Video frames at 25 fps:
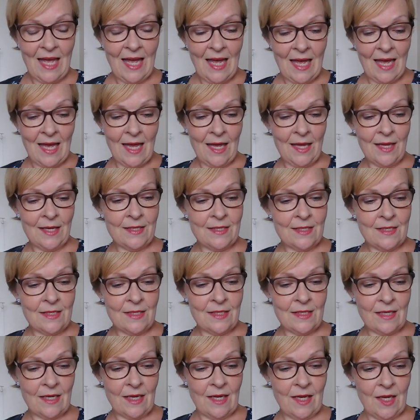And
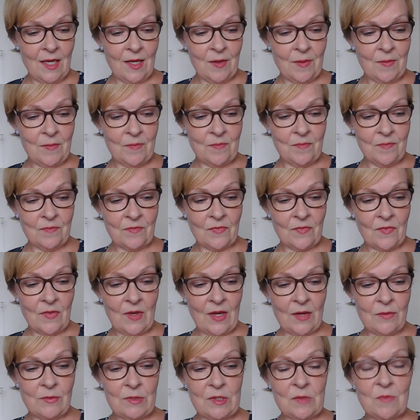
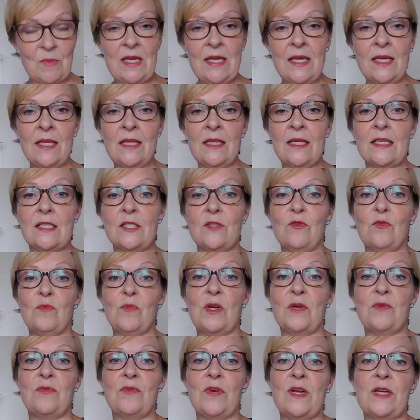I was making this for
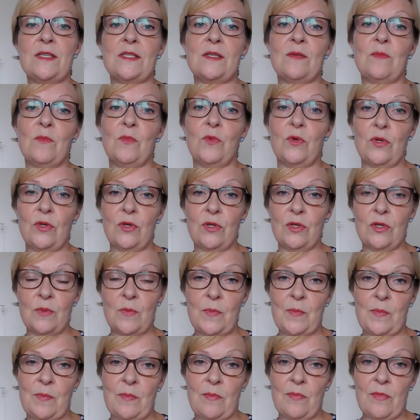my friend in work,
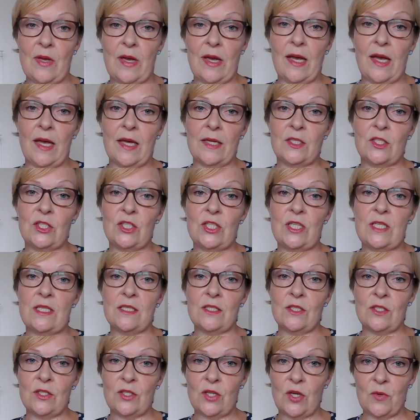and she
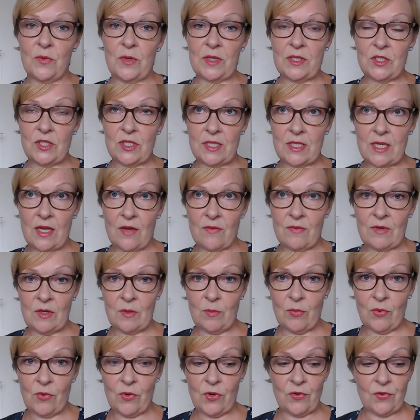doesn't know whether she's having a
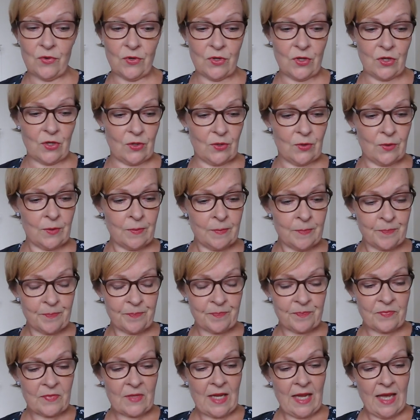boy or a girl.
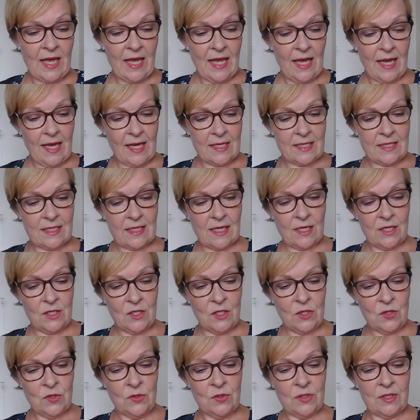And I
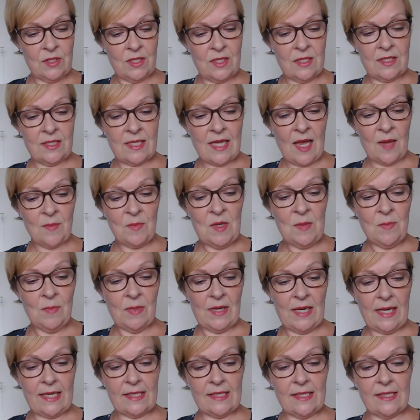used the Debbie
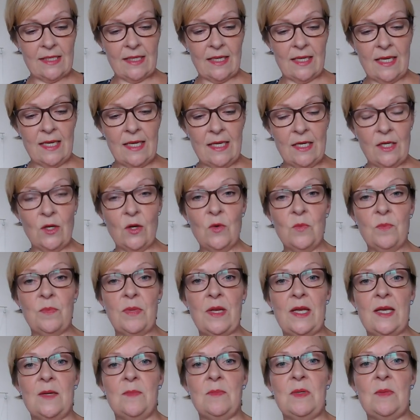Bliss Eco
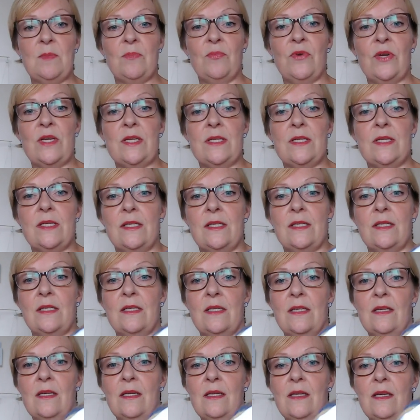Baby Prints
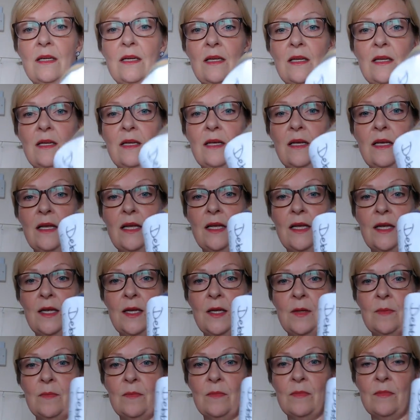
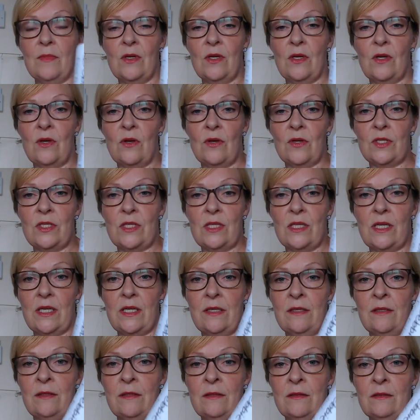
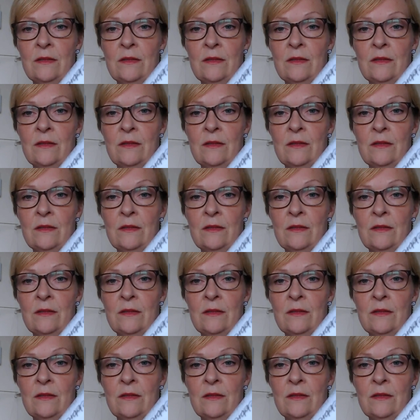cotton.